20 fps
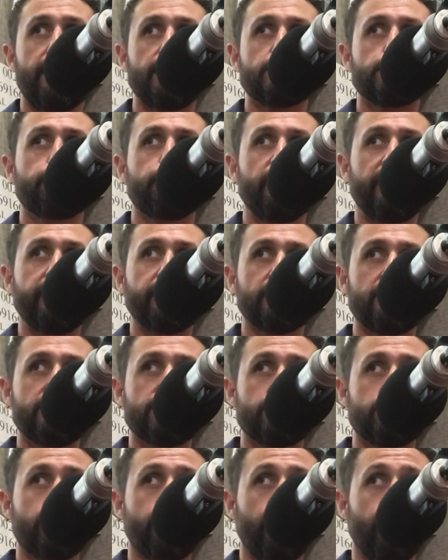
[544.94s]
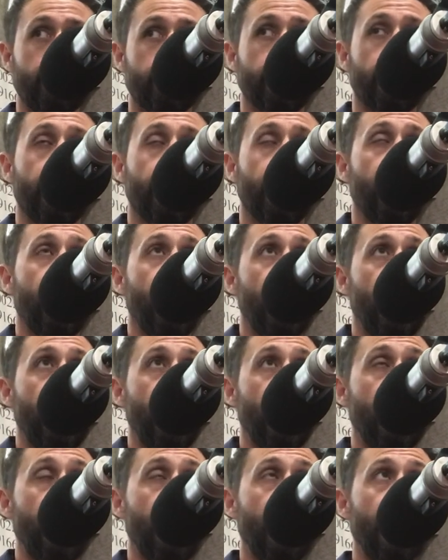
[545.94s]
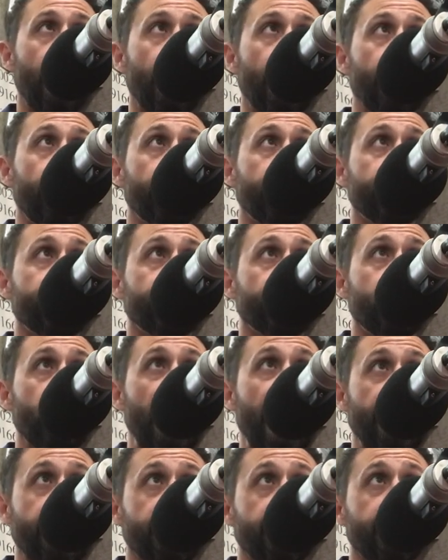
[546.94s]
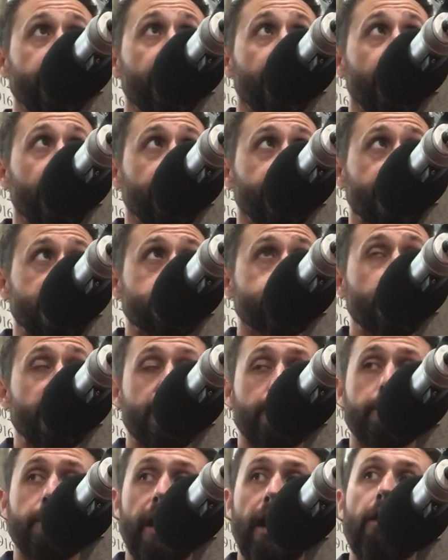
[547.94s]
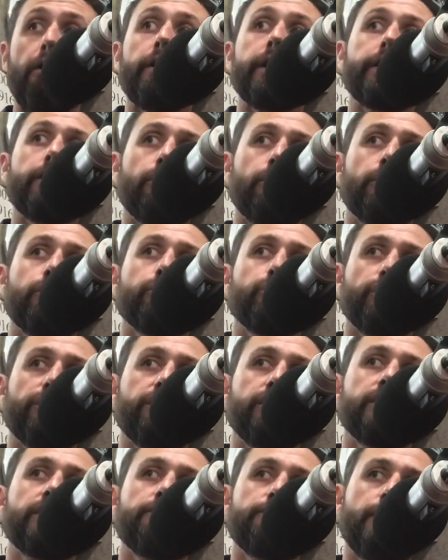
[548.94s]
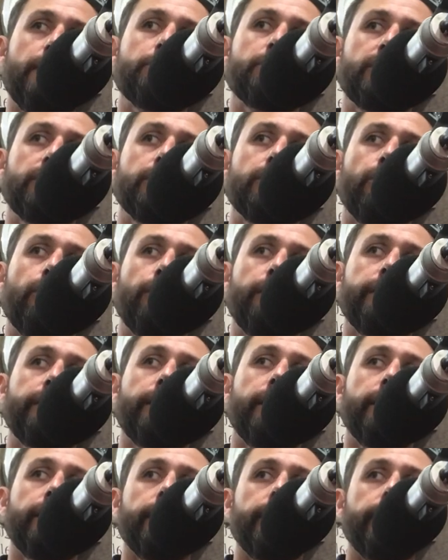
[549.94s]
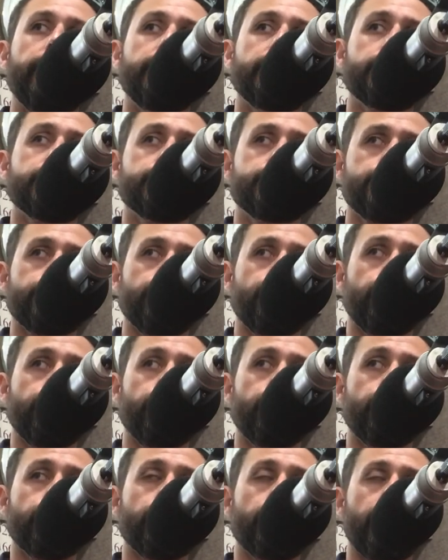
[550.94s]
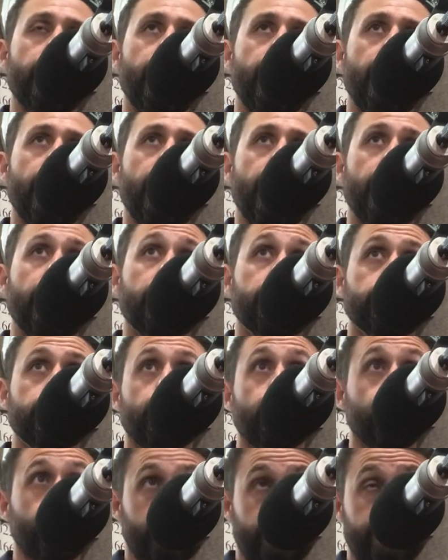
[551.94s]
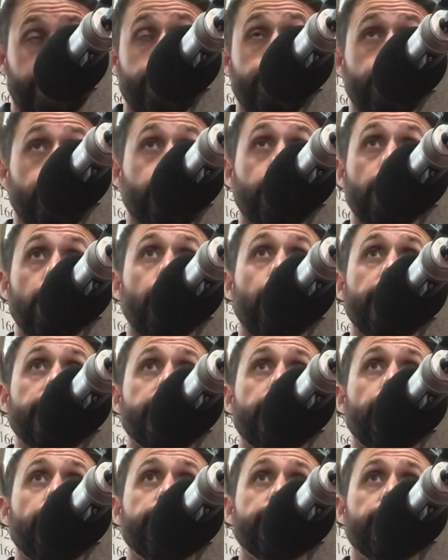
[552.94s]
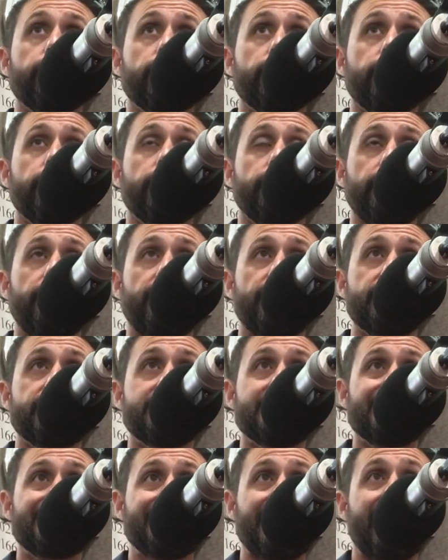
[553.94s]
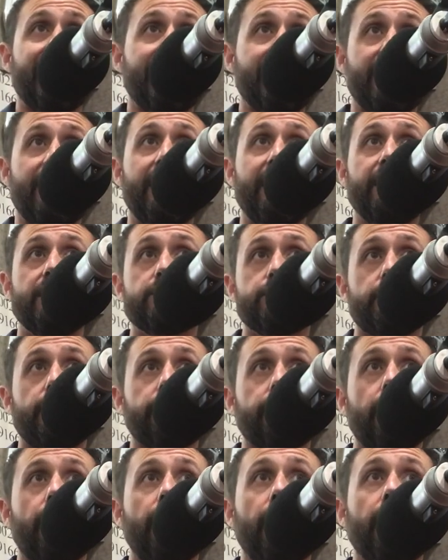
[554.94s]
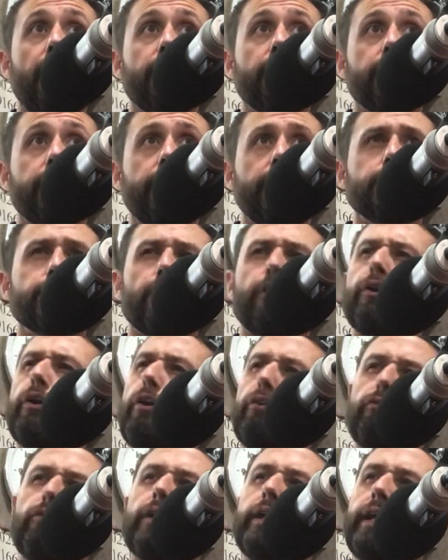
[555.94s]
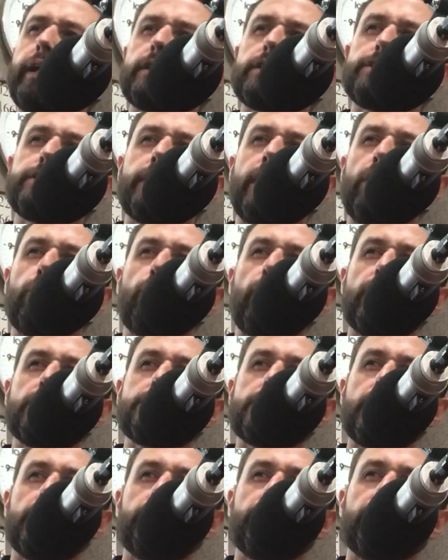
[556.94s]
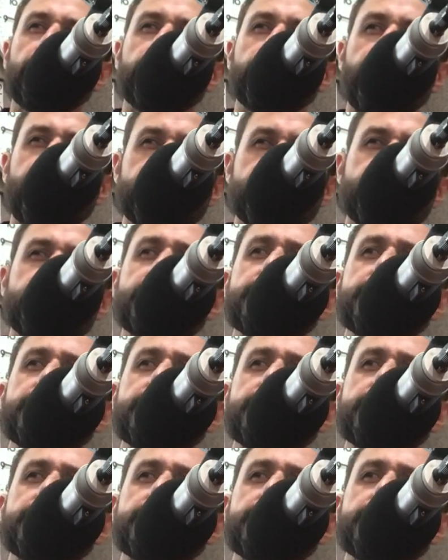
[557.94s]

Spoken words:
has been this, you know, pattern that's been carried on within the feminine line into a client of this day and age that they don't really understand where it's coming from. It's,